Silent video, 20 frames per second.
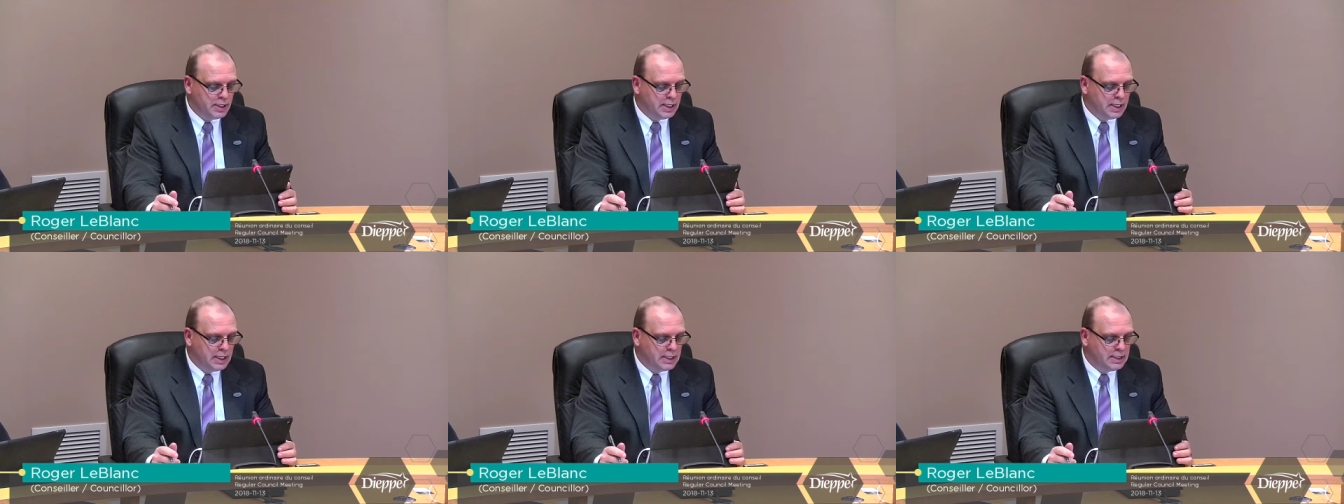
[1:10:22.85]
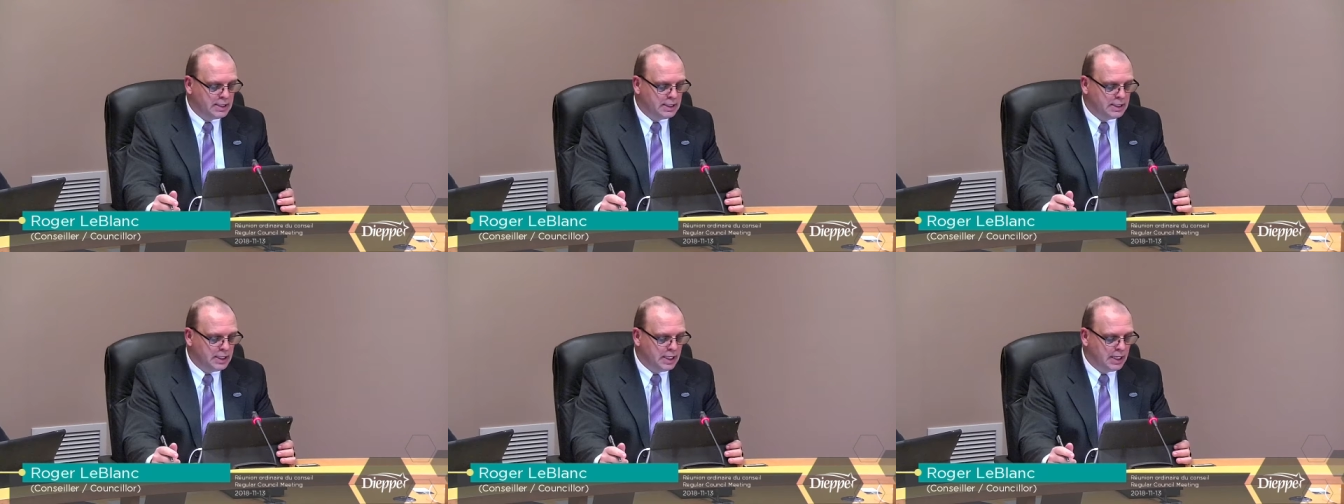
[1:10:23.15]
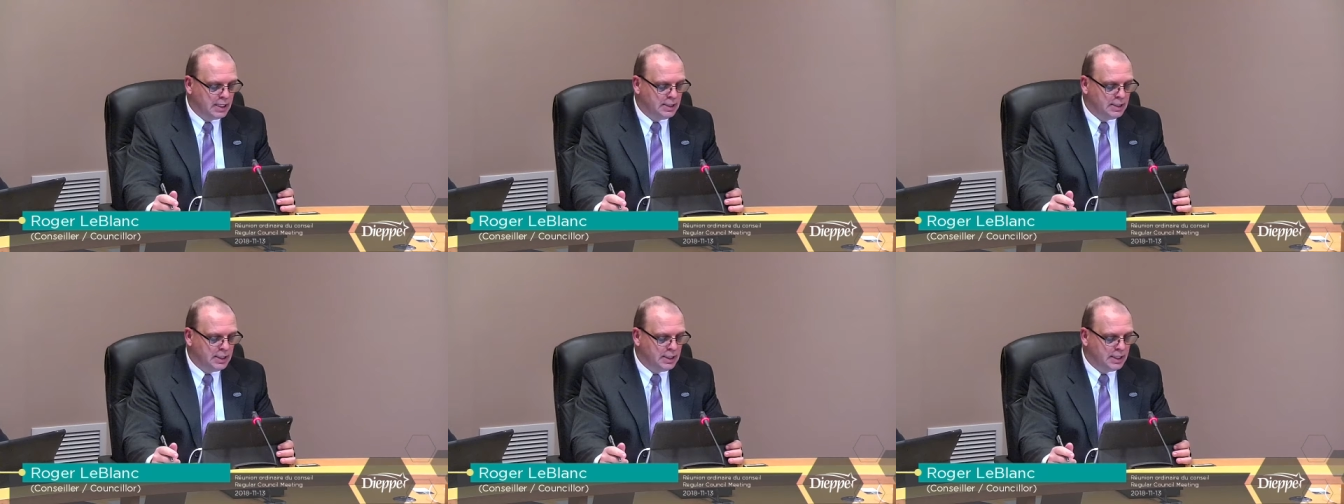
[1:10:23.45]
the portion
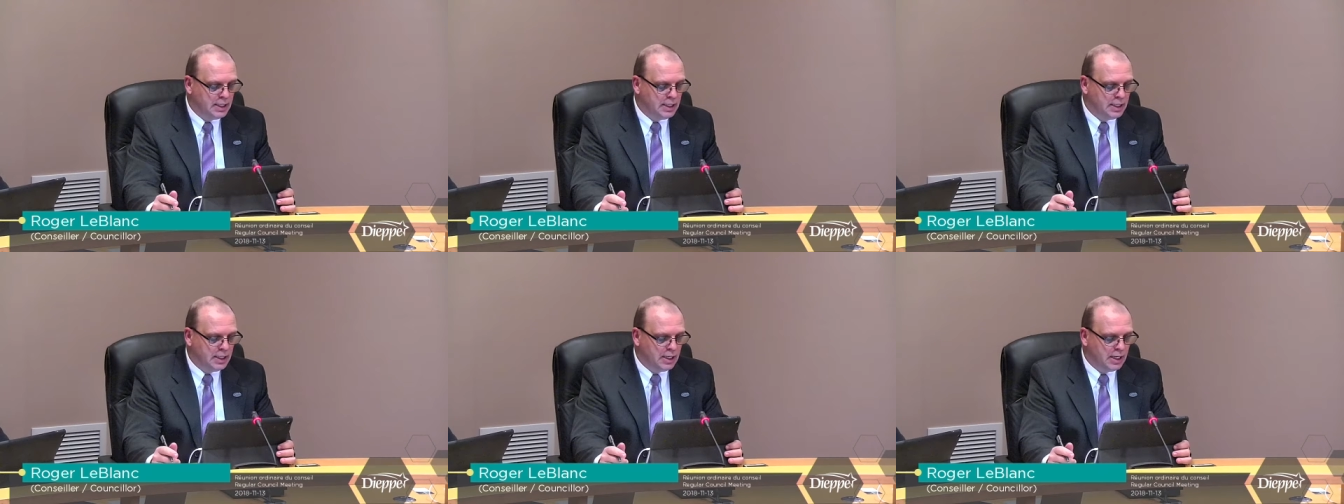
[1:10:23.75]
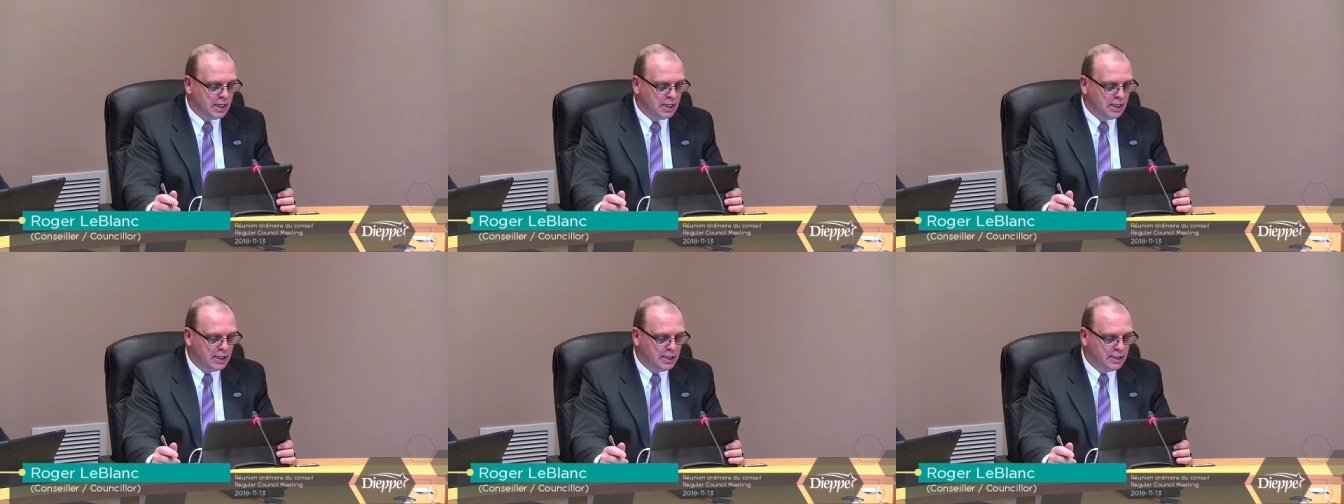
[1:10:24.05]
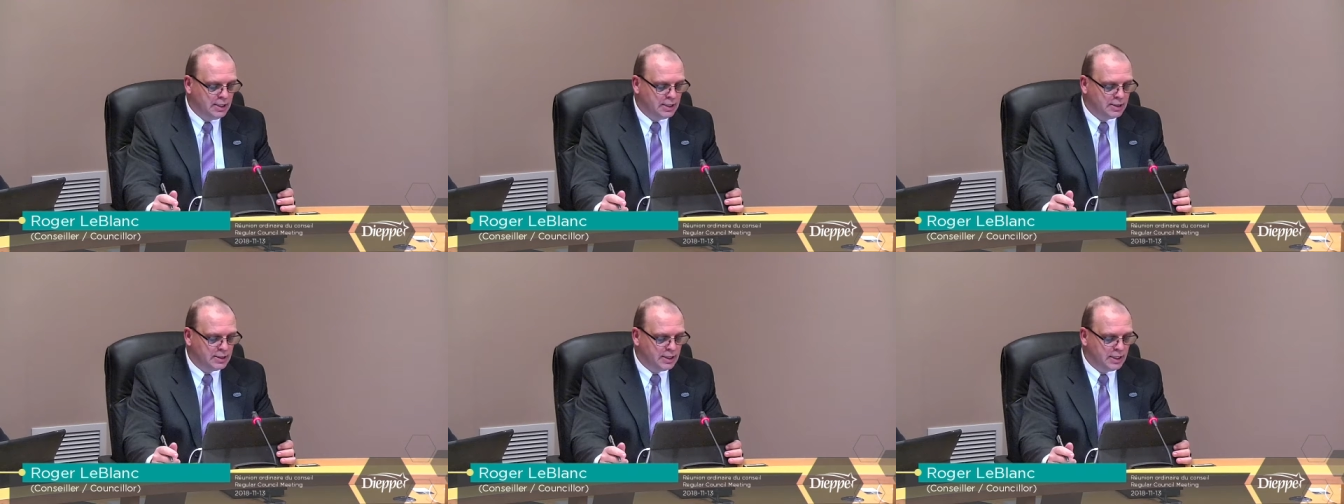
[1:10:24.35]
of the public street
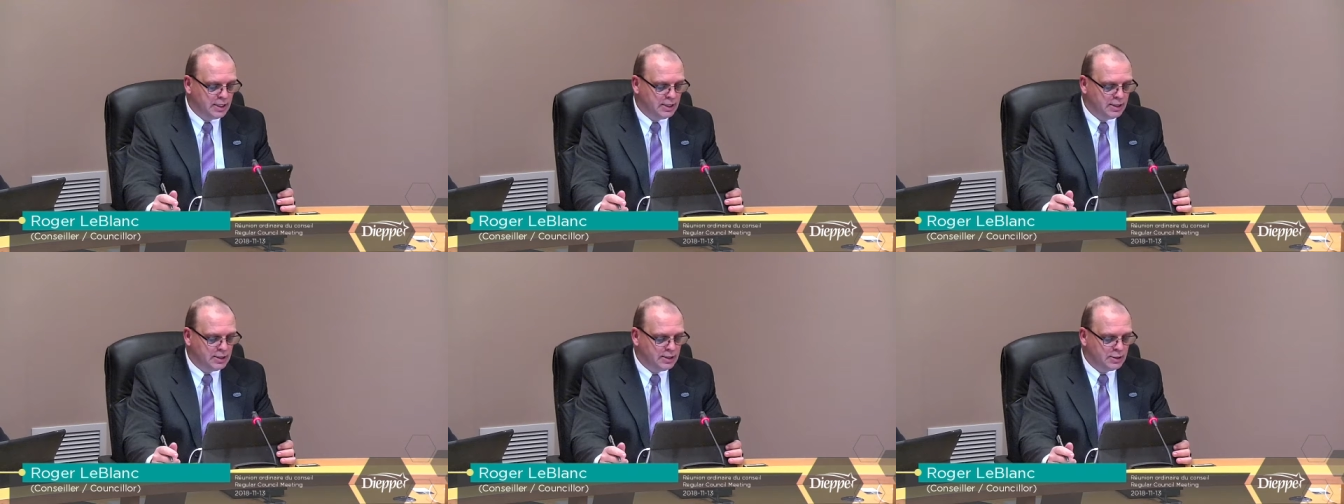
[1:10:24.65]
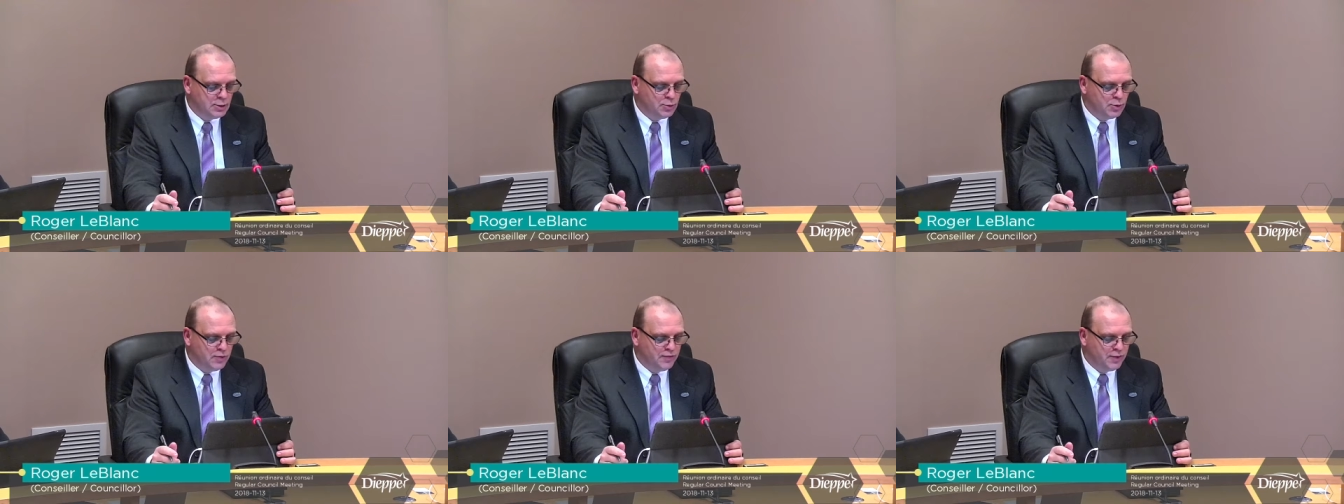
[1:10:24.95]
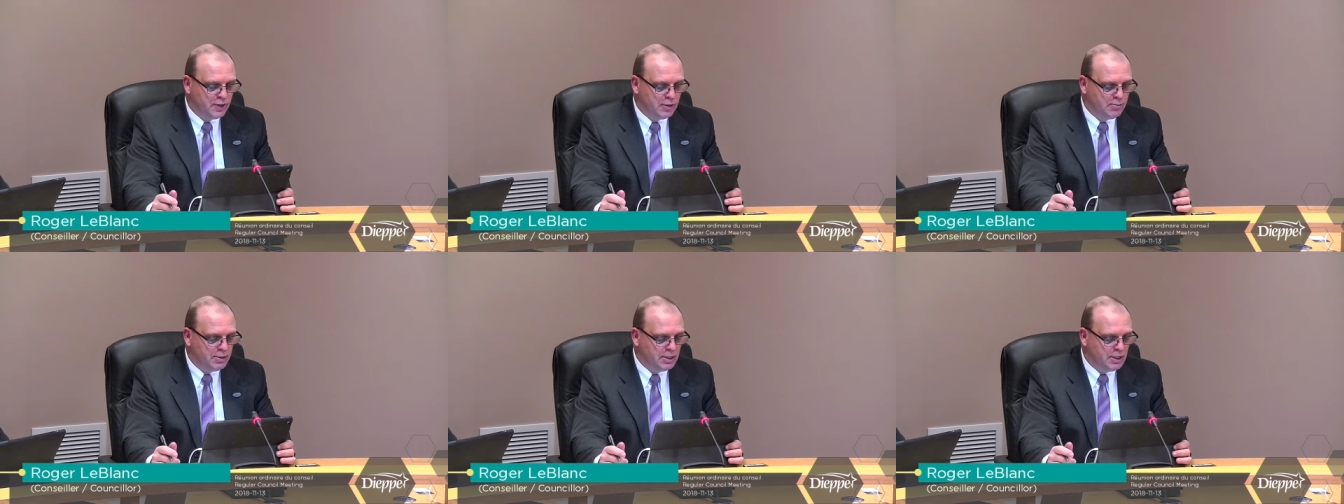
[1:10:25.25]
herein mentioned and
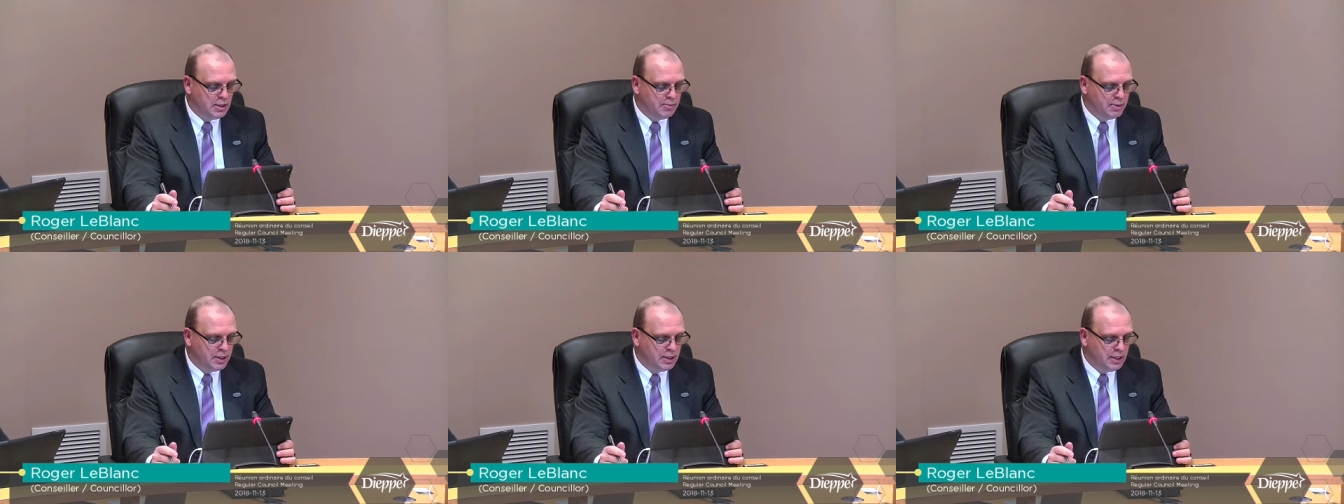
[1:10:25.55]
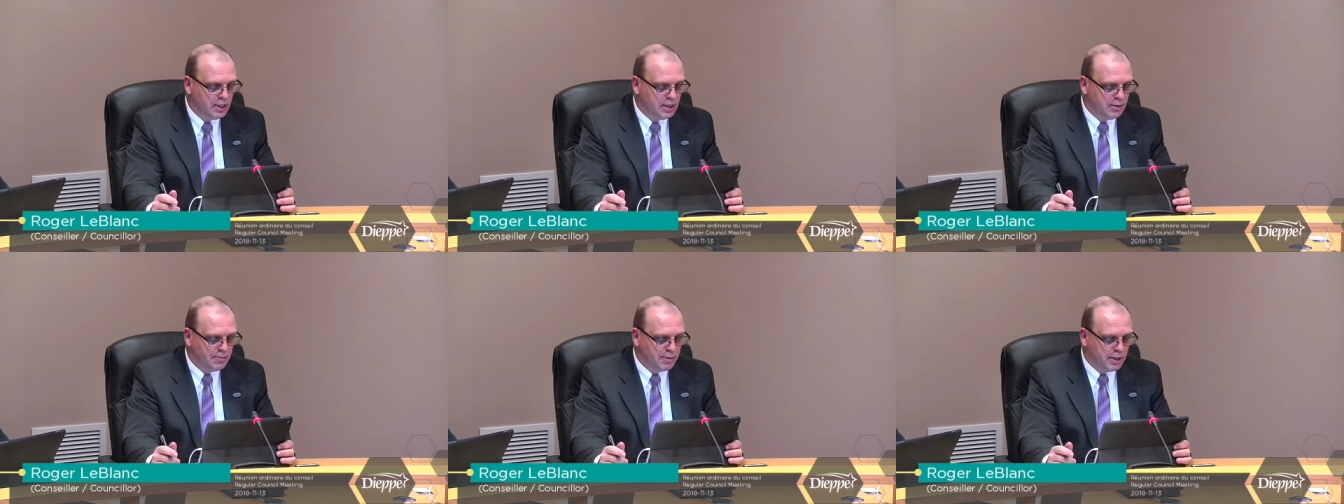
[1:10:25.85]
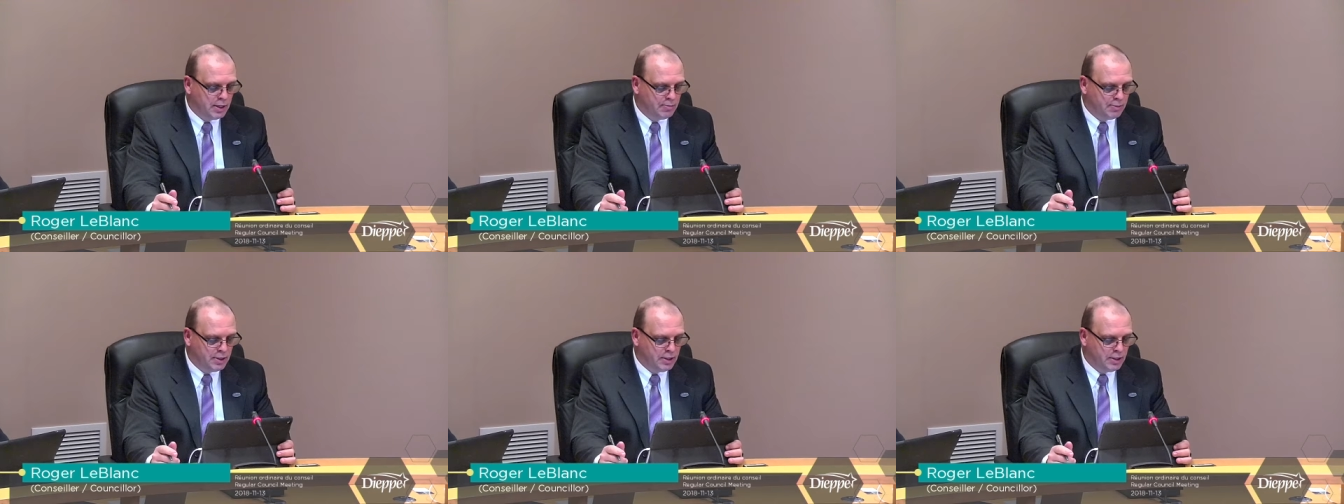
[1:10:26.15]
specified in Schedule